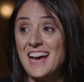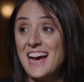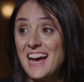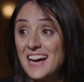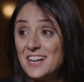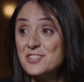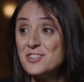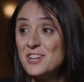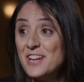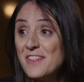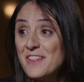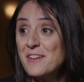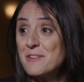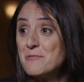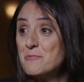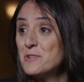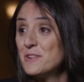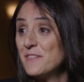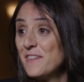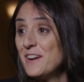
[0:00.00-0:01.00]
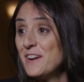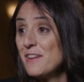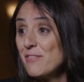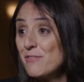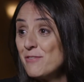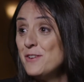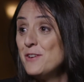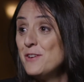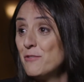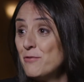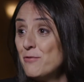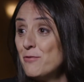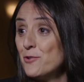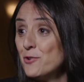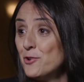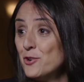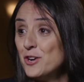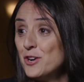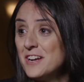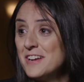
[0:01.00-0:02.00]
Actually, there are three or
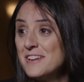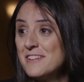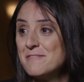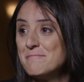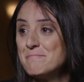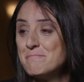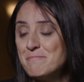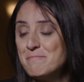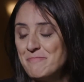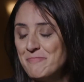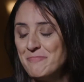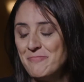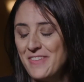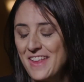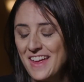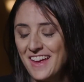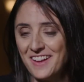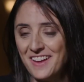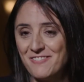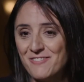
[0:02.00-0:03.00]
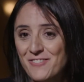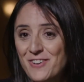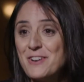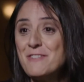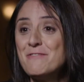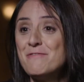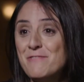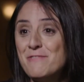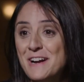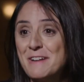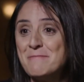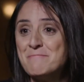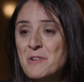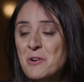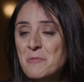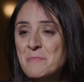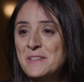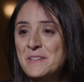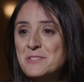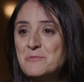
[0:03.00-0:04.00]
four very fun
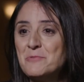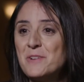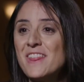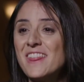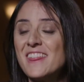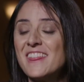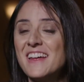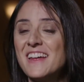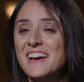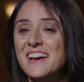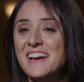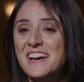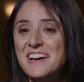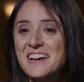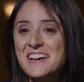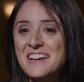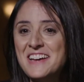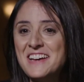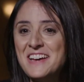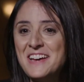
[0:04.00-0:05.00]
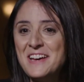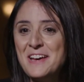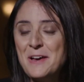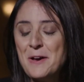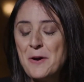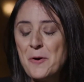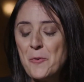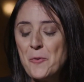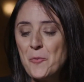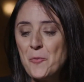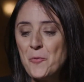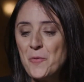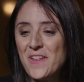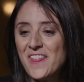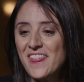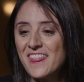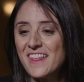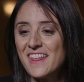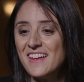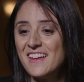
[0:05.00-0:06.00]
moments with
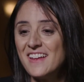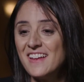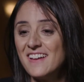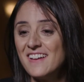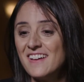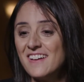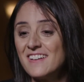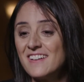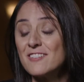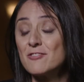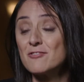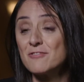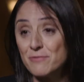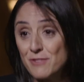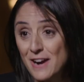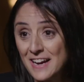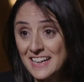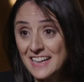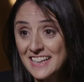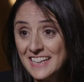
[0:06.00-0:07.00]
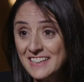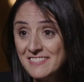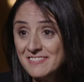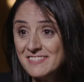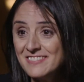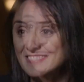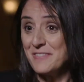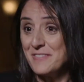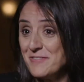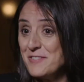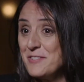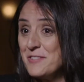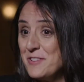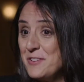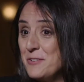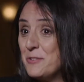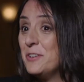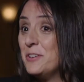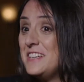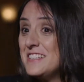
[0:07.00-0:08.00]
Franklin.
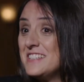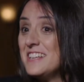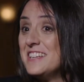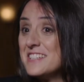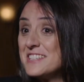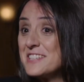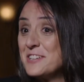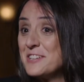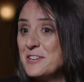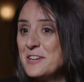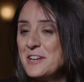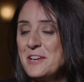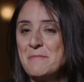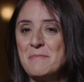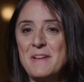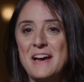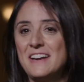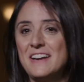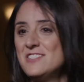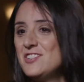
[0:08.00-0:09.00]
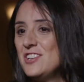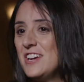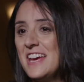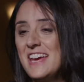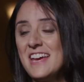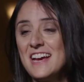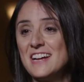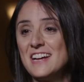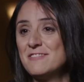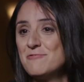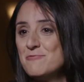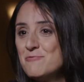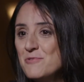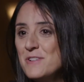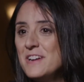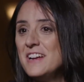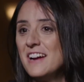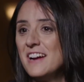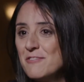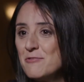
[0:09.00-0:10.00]
You could easily scare him, and Jay had
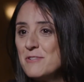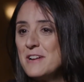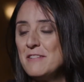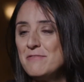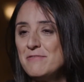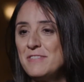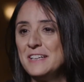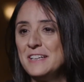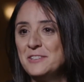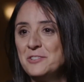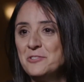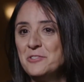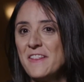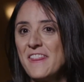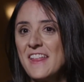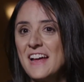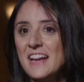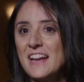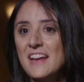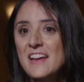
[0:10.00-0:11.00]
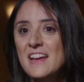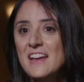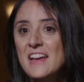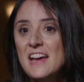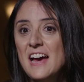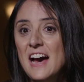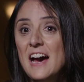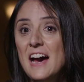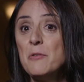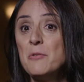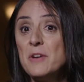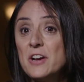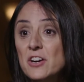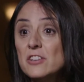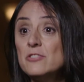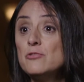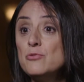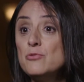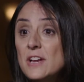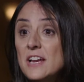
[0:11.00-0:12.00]
real fun doing that. And we
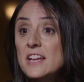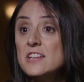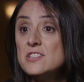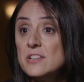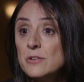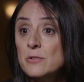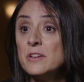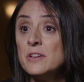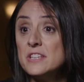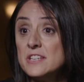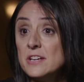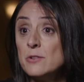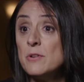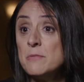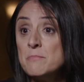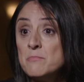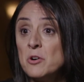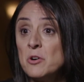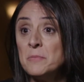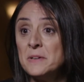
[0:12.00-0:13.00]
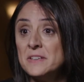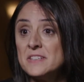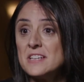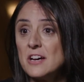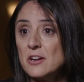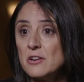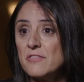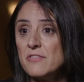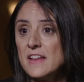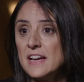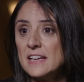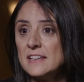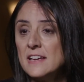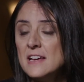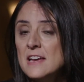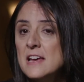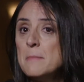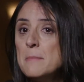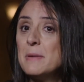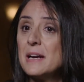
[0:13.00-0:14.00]
got really genuine moments out of that.
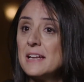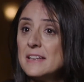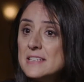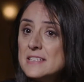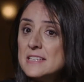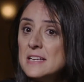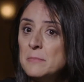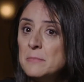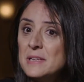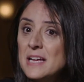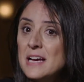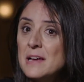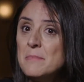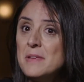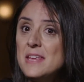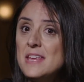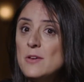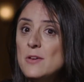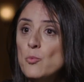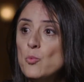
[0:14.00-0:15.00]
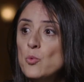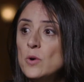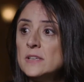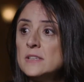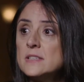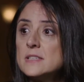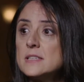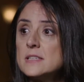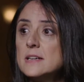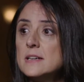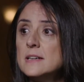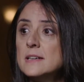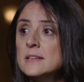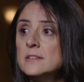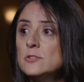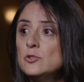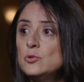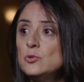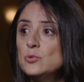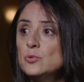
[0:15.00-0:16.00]
But at the same time, he wants
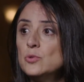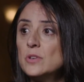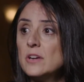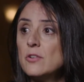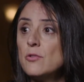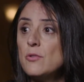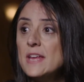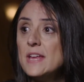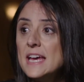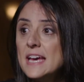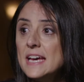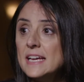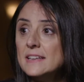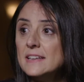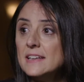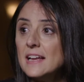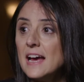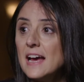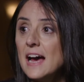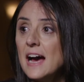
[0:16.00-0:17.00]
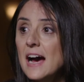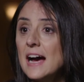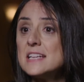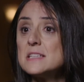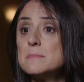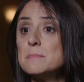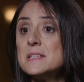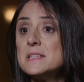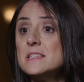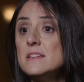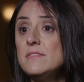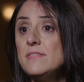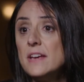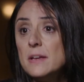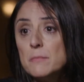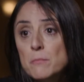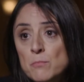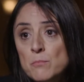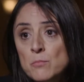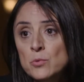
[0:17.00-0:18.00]
to create a
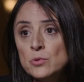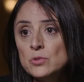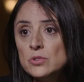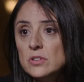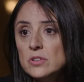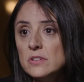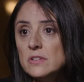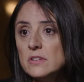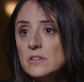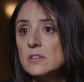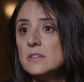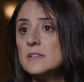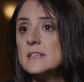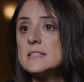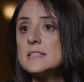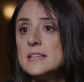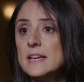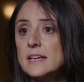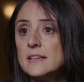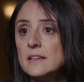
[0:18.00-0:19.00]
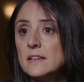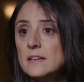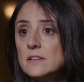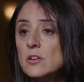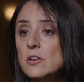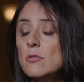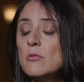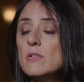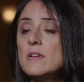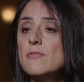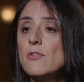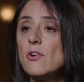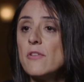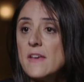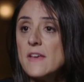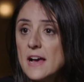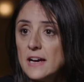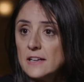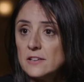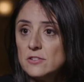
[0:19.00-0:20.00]
specific mood on the set, not only for
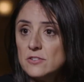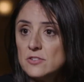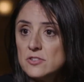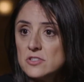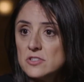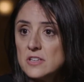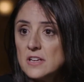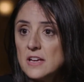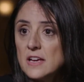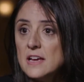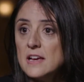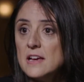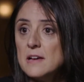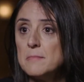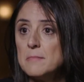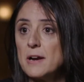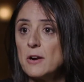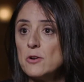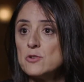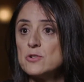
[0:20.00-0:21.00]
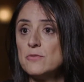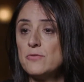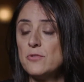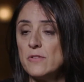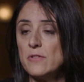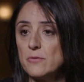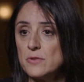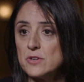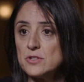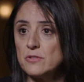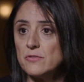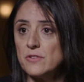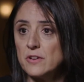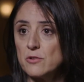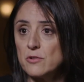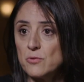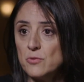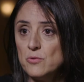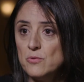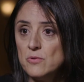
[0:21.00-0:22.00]
the actors, but also for the rest of the
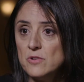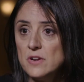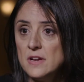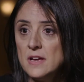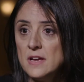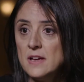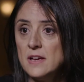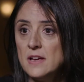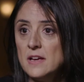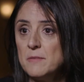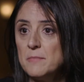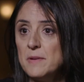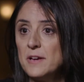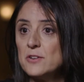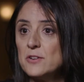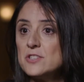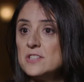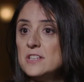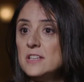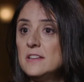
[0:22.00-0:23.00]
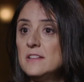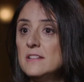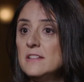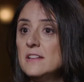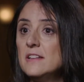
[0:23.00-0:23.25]
crew, because it